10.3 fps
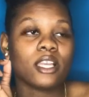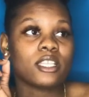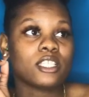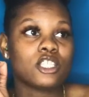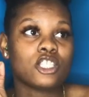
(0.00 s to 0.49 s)

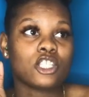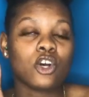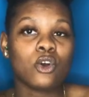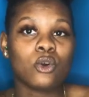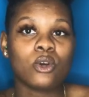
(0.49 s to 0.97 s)
It's
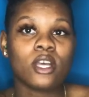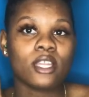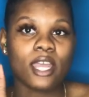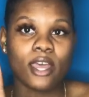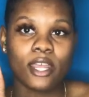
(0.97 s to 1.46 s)
so
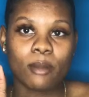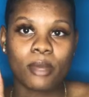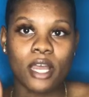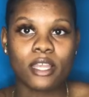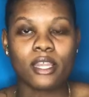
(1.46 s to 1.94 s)
down at the
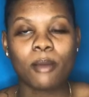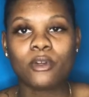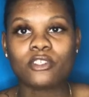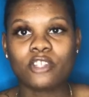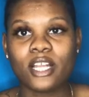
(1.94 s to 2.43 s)
bottom, and
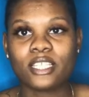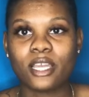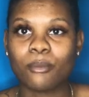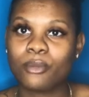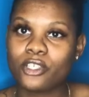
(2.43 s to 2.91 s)
I'm gonna try and
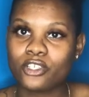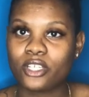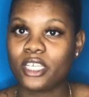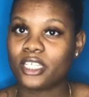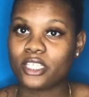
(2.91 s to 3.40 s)
take a picture
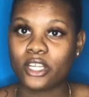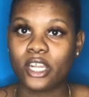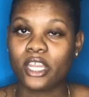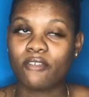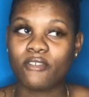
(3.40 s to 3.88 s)
to
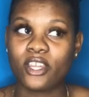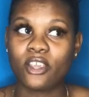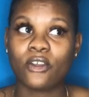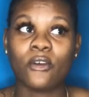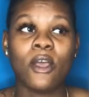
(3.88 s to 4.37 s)
insert it in the
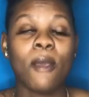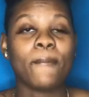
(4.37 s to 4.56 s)
video,